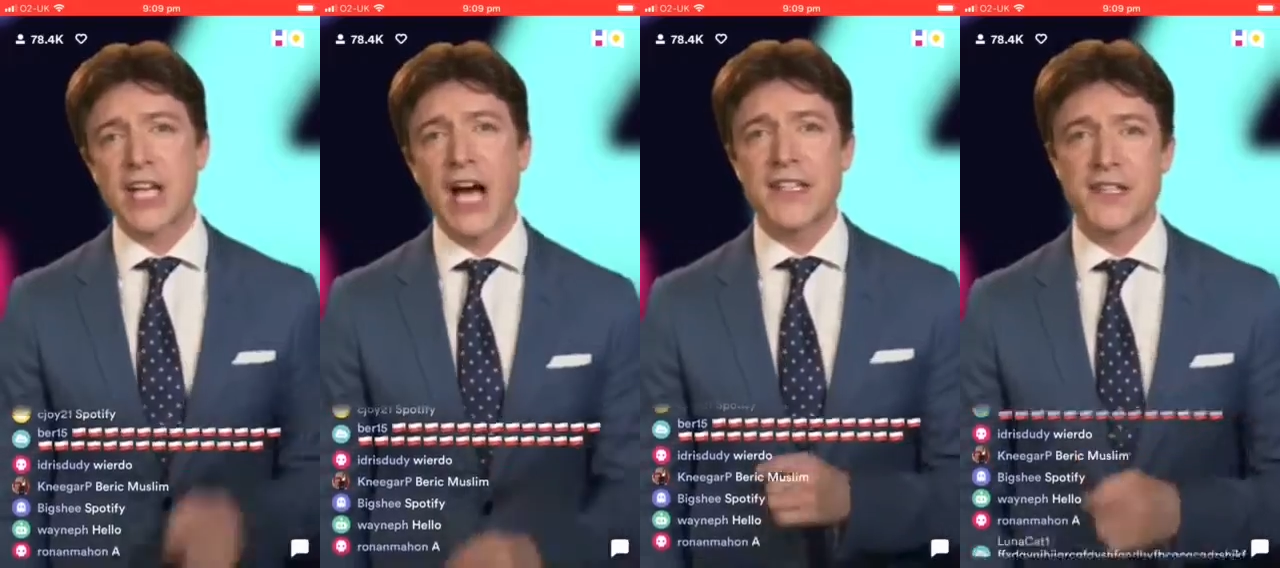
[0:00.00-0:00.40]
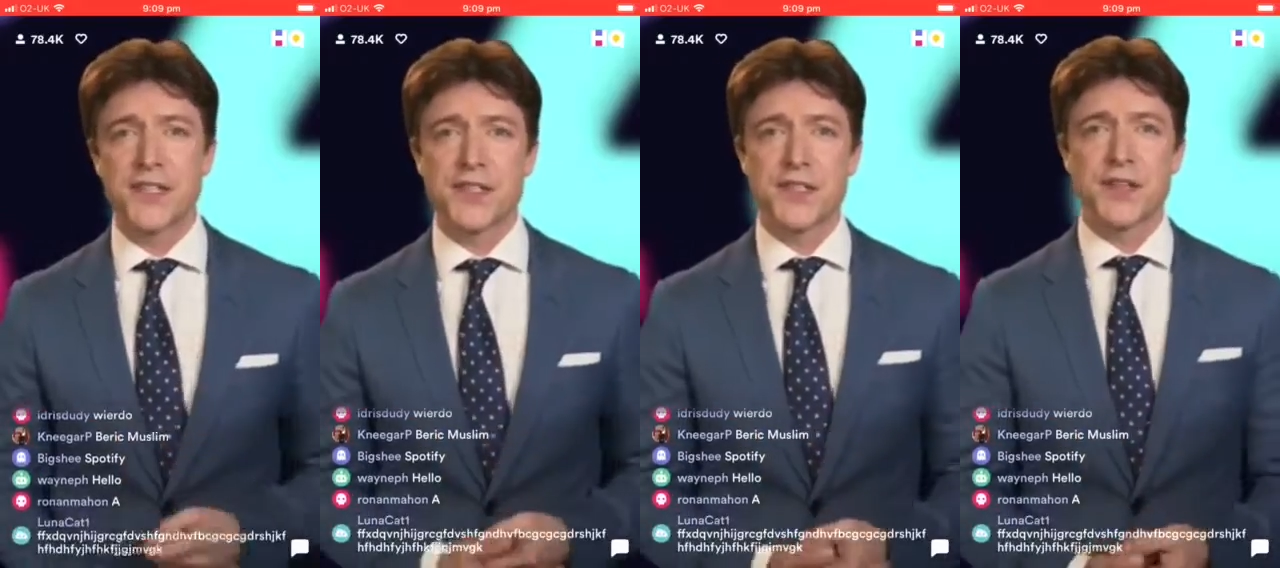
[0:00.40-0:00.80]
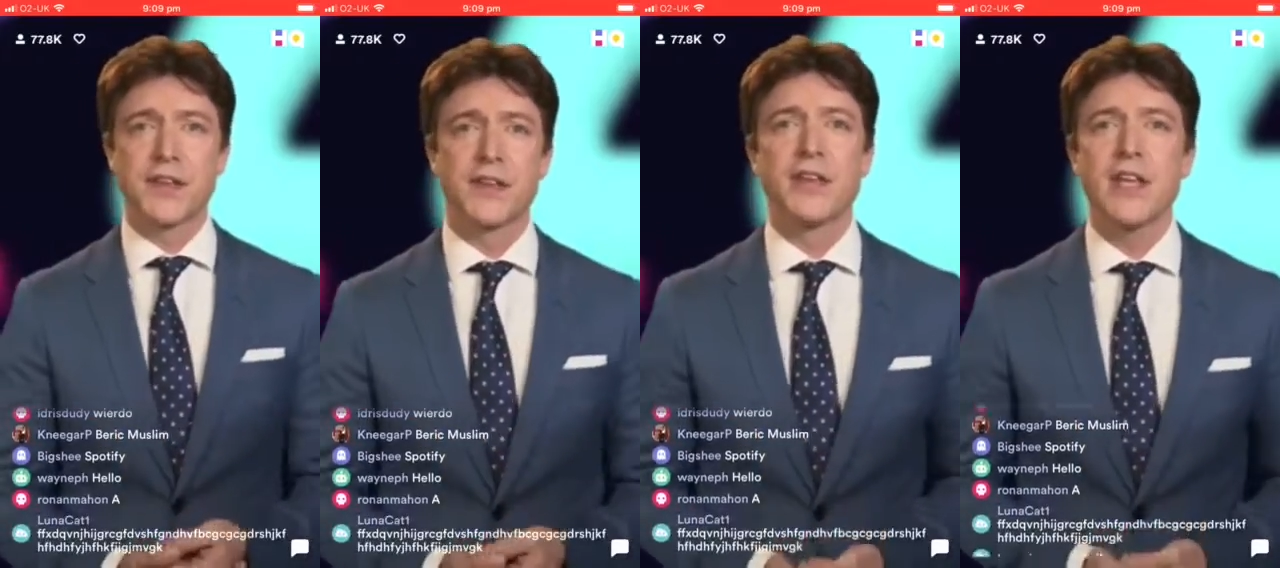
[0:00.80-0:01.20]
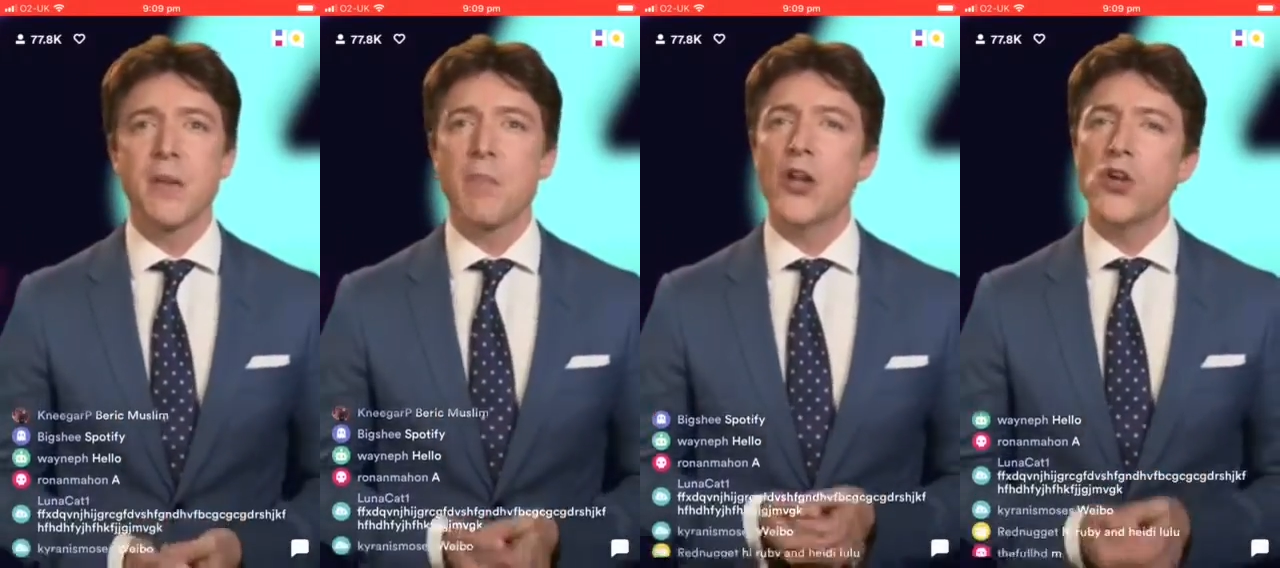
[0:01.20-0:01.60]
titans.
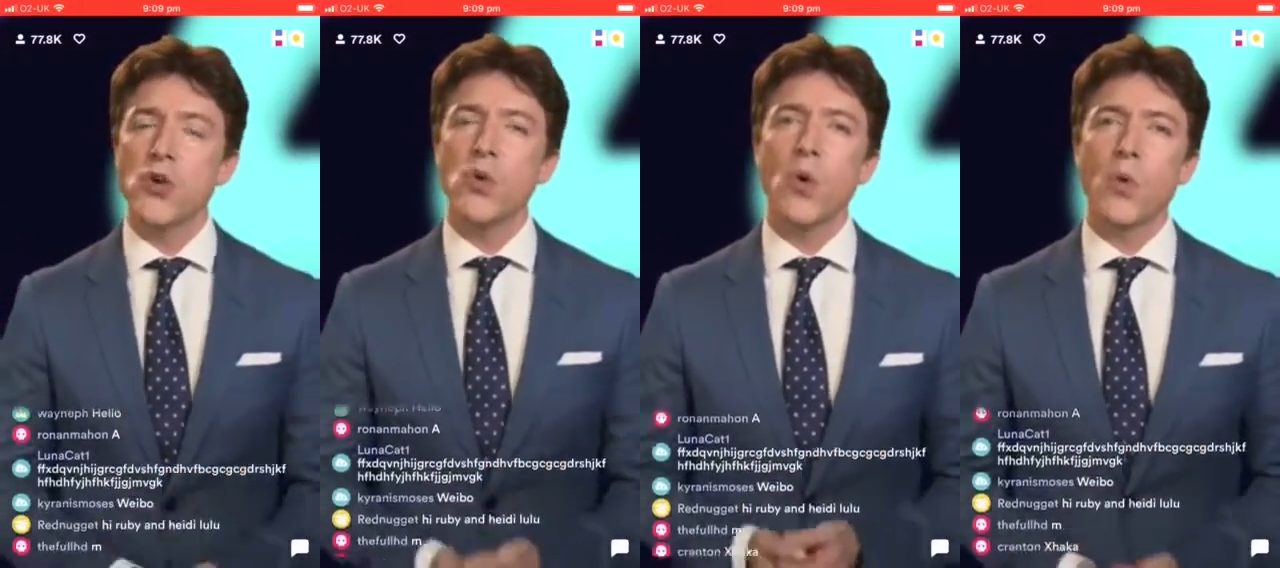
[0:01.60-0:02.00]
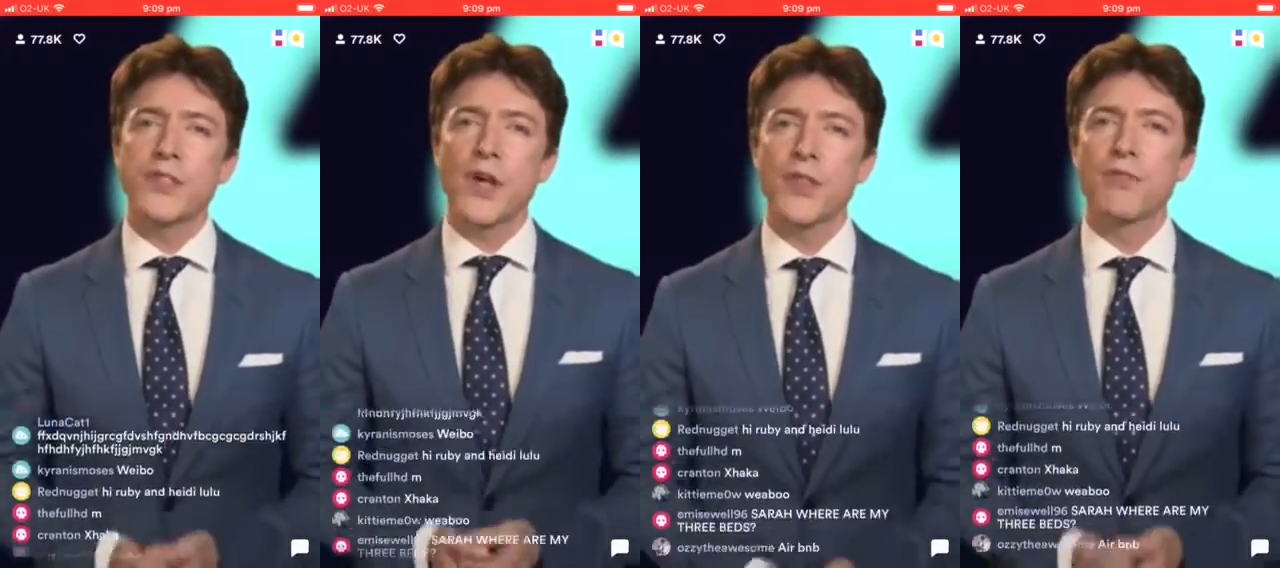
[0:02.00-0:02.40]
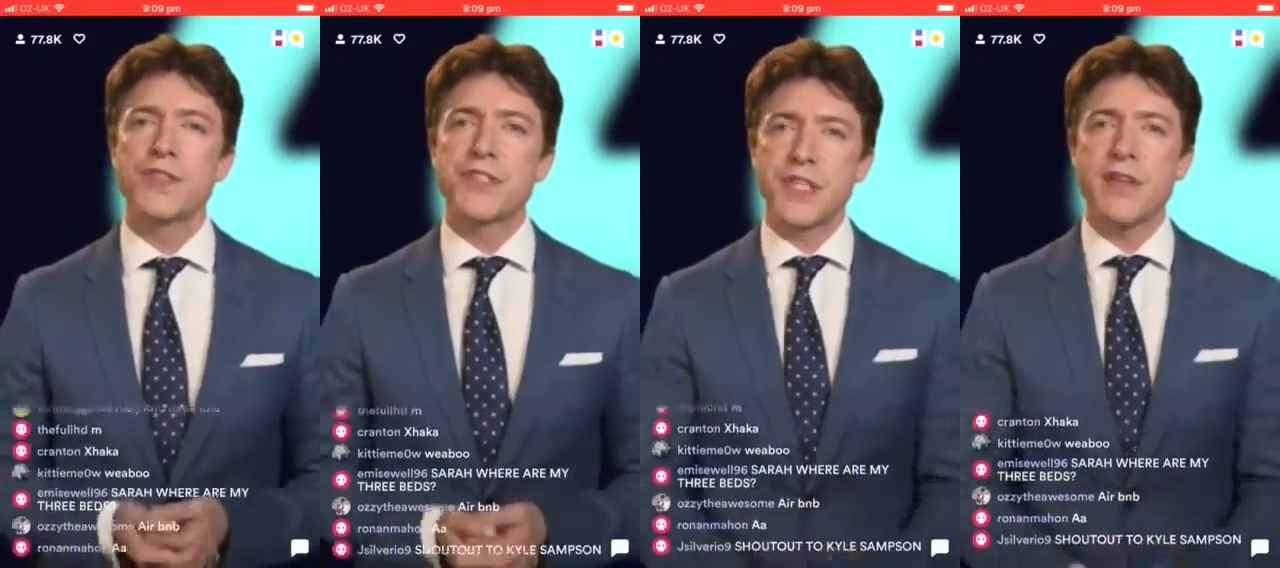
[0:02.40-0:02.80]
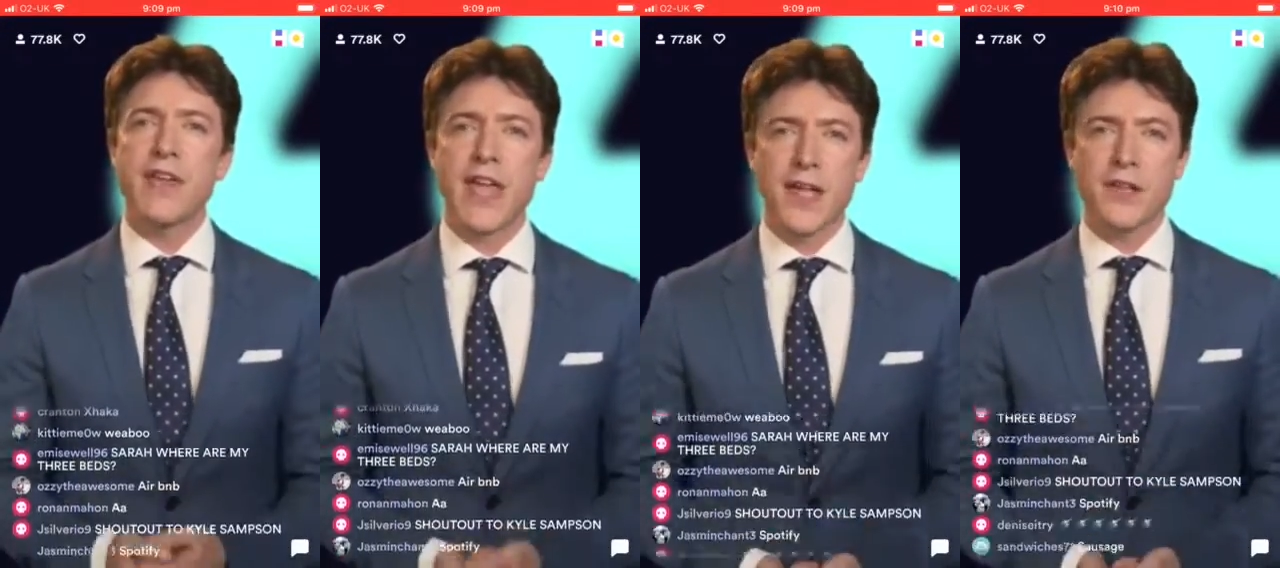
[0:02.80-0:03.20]
But who was on the
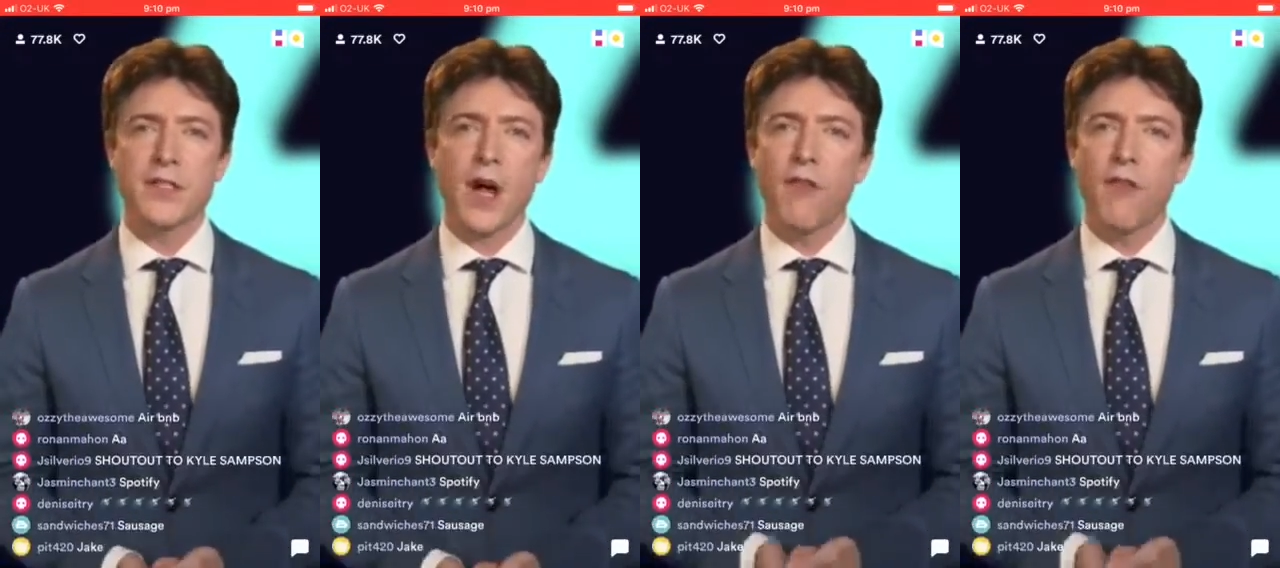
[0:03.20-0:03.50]
receiving end